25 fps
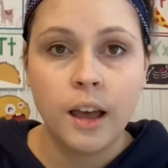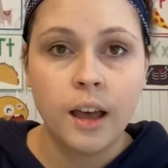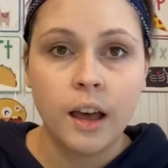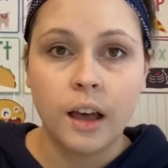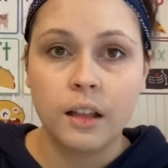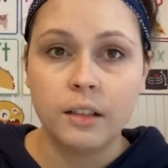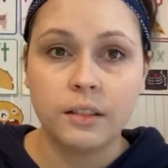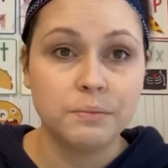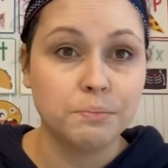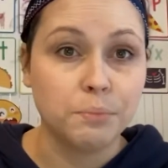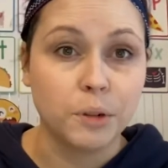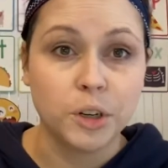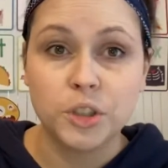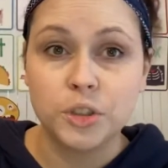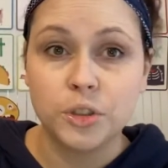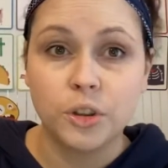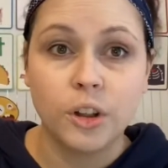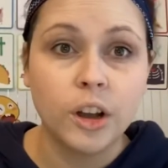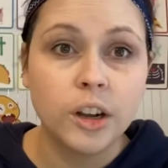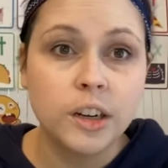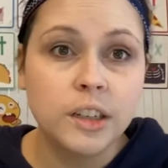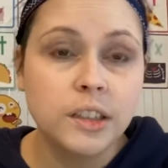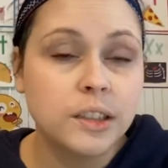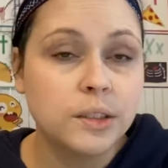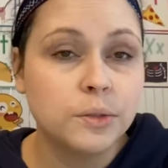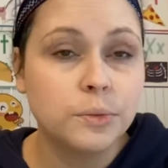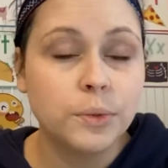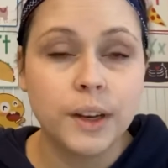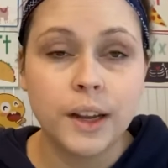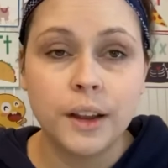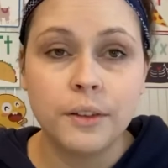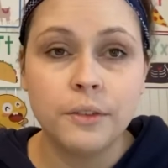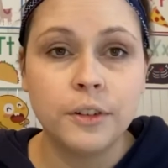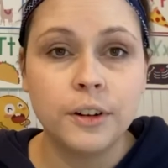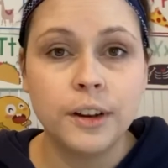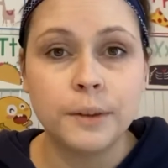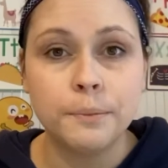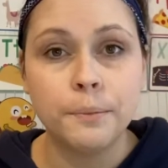martial arts,
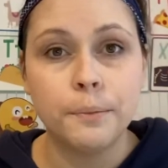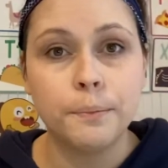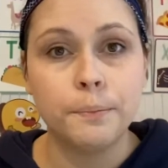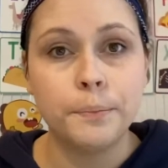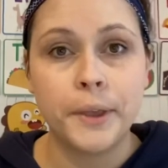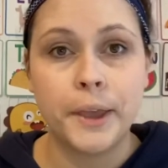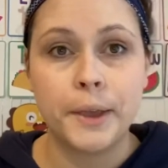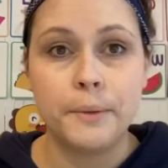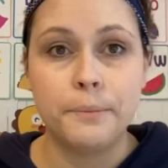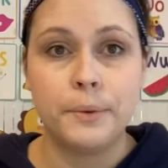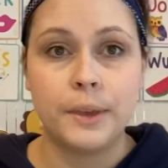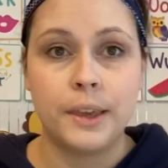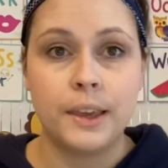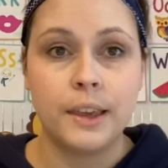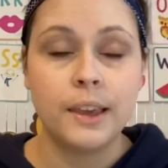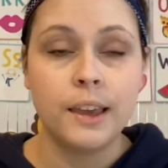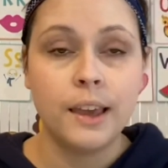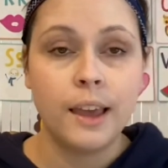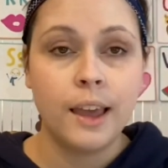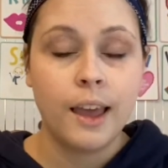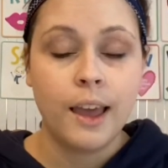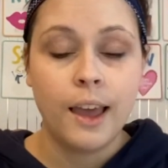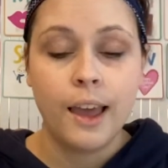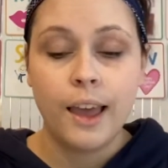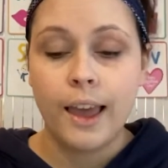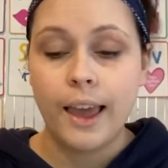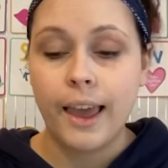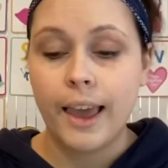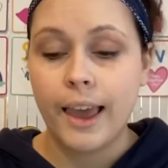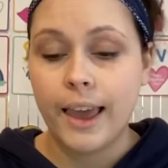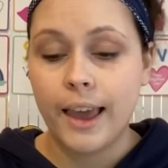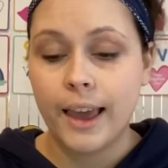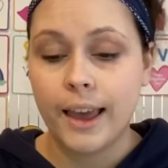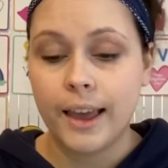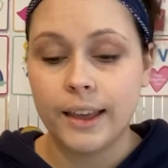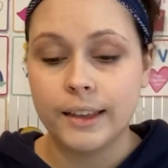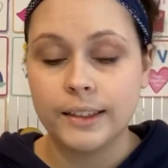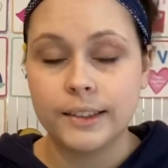whatever it may be.
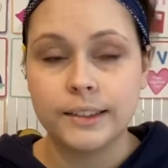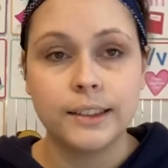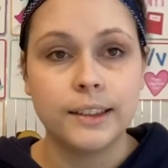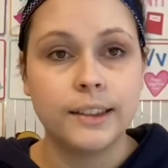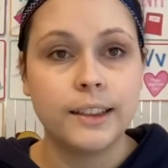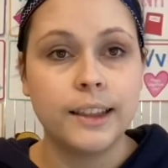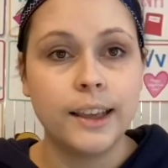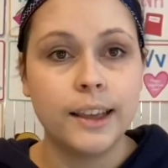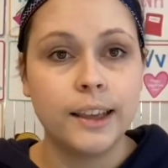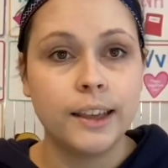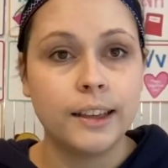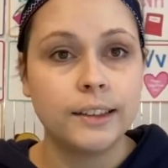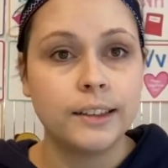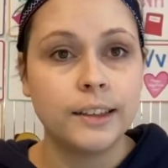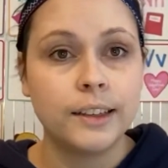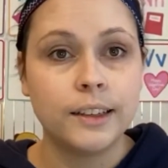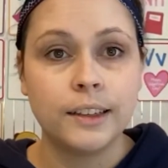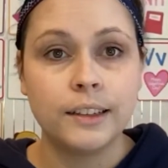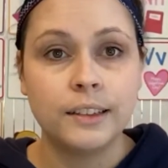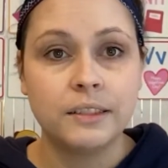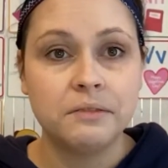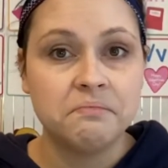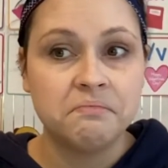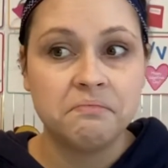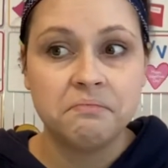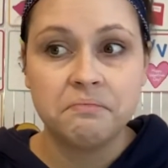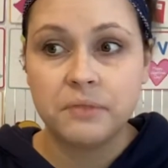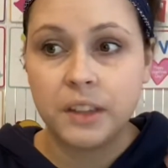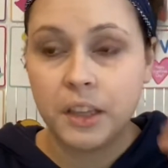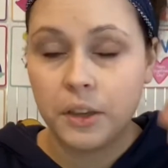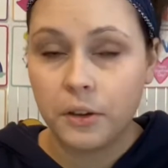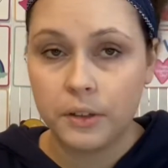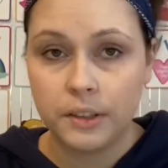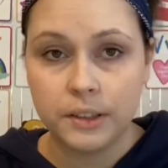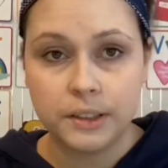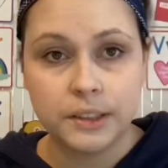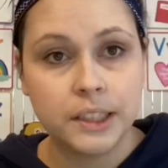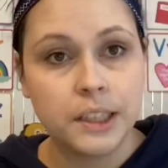And then they go
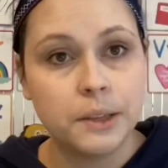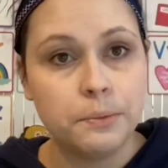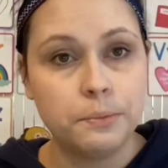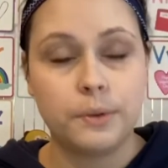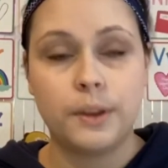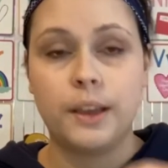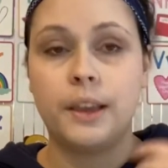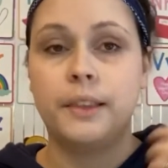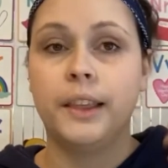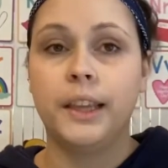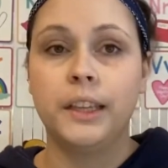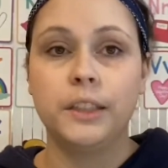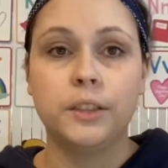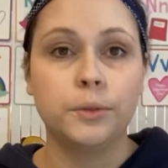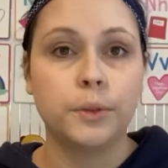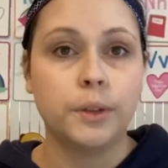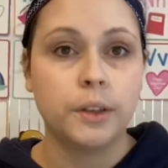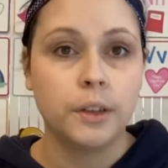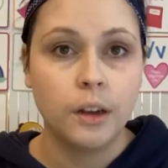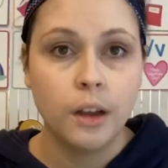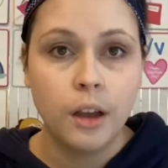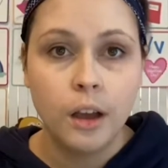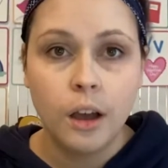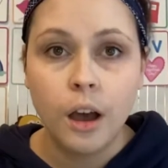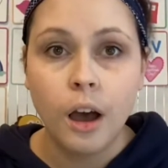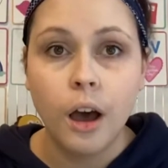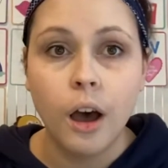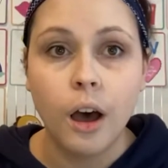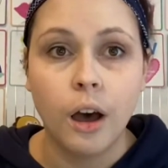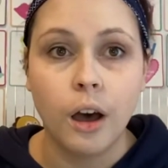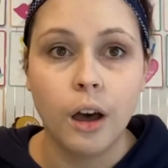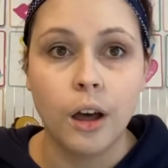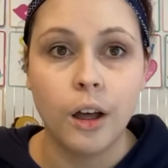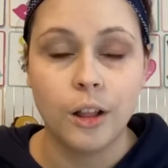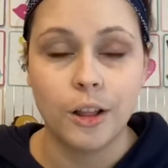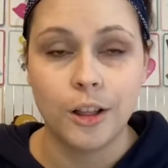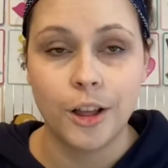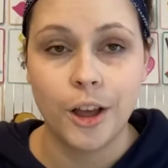to sleep and they do it
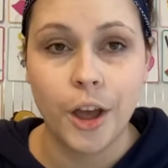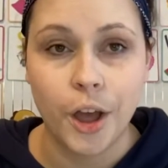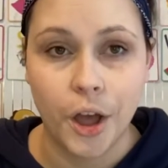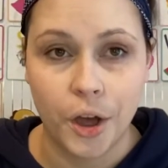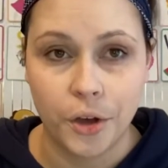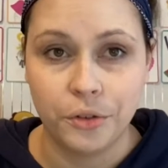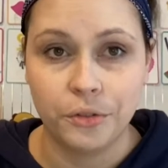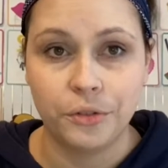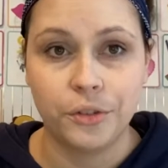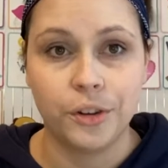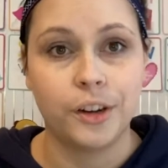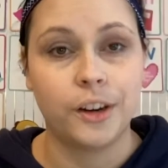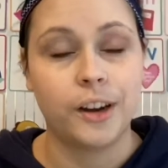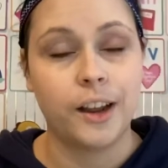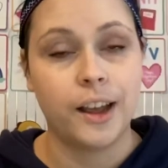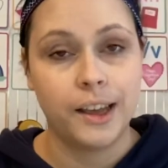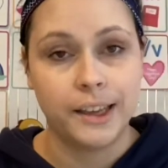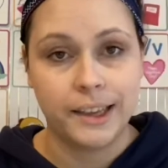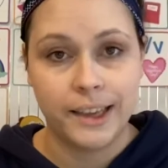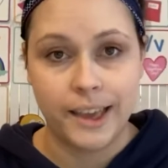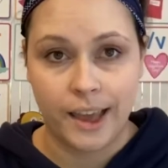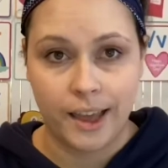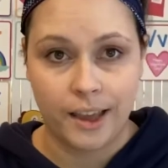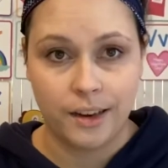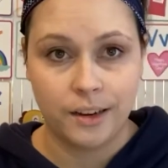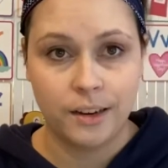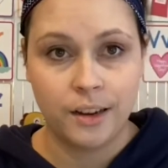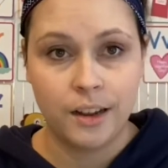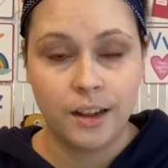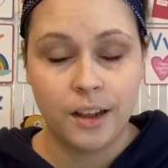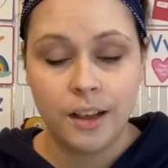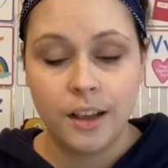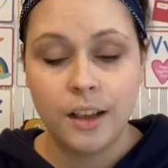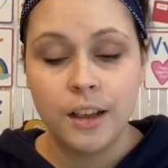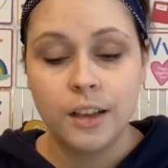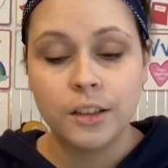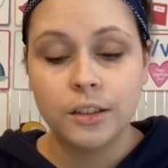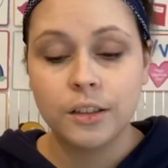all over again.
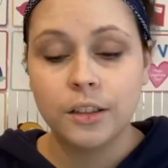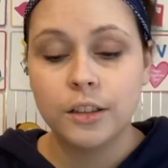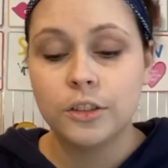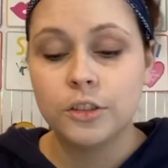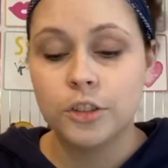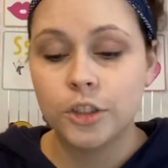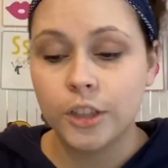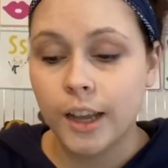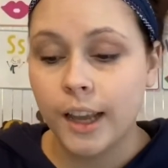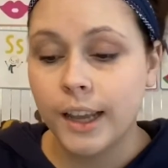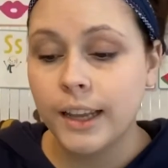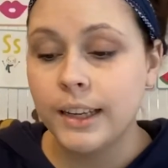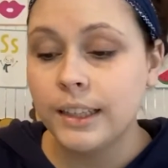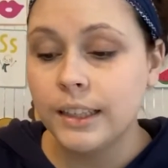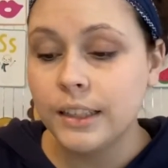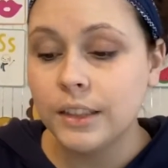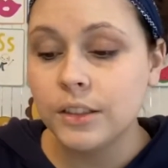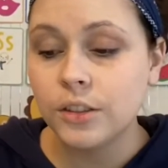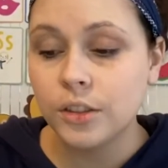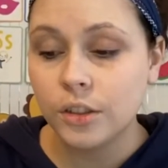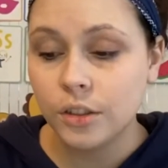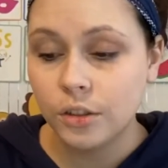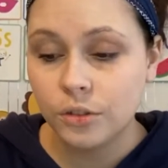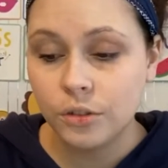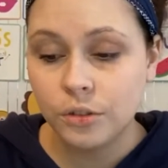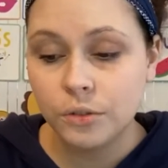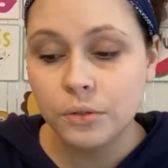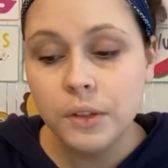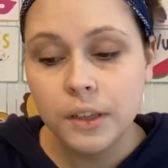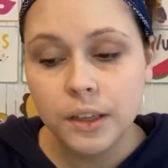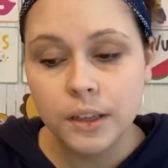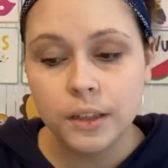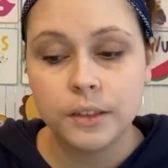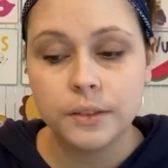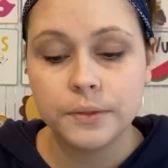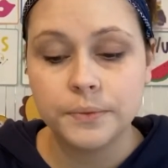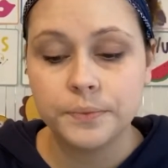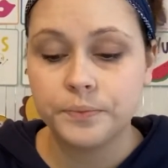Chinese New
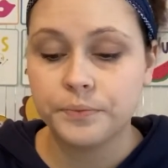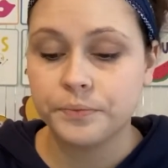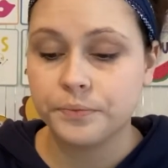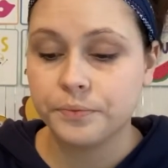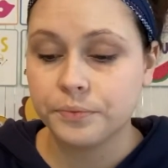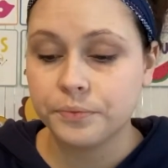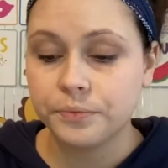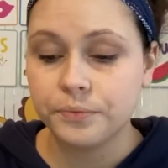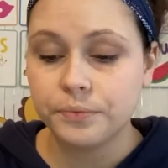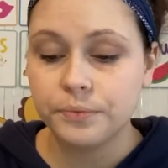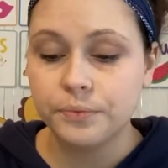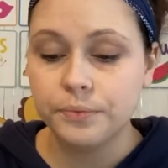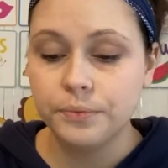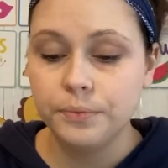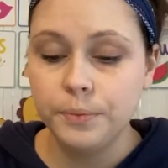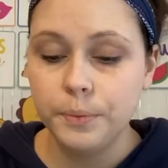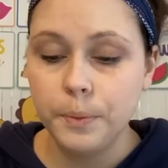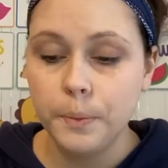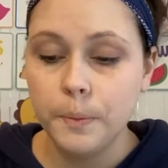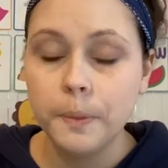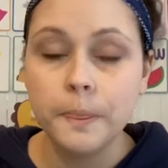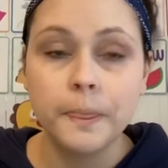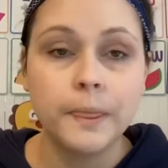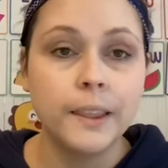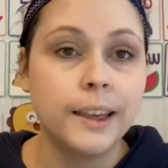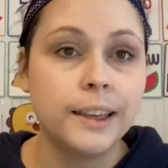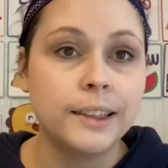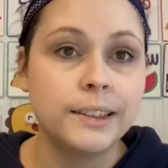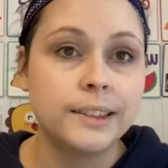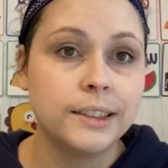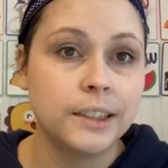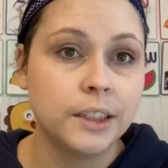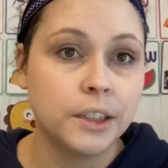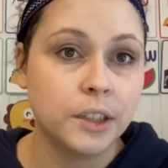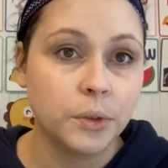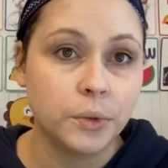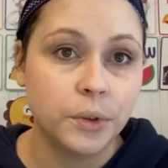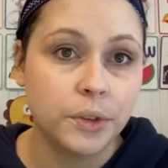Year is
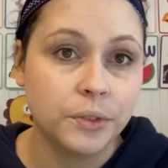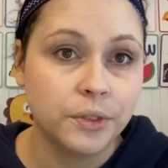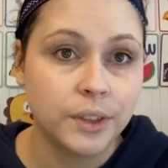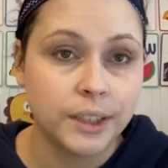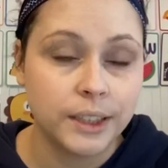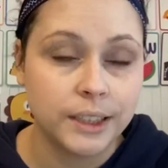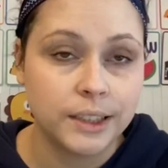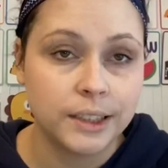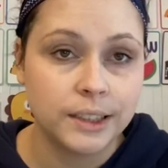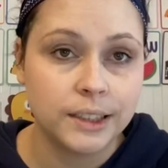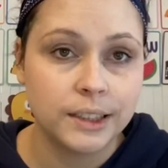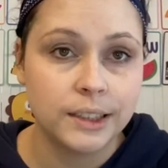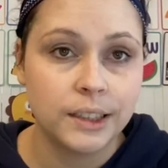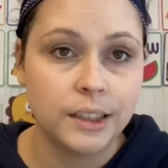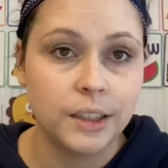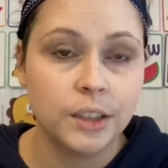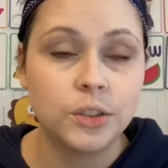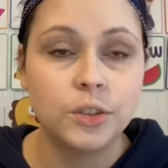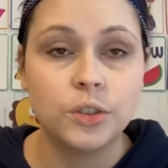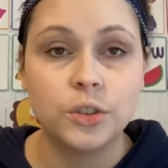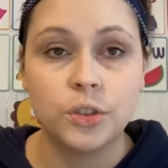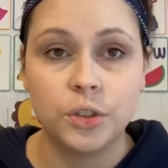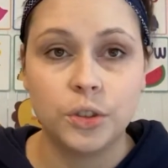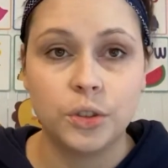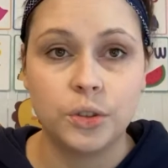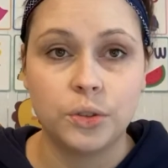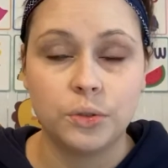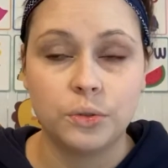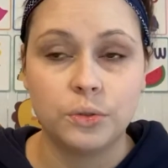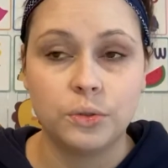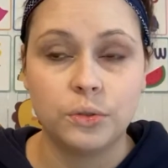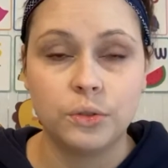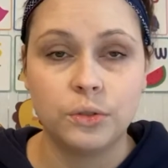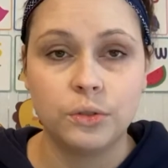their equivalent to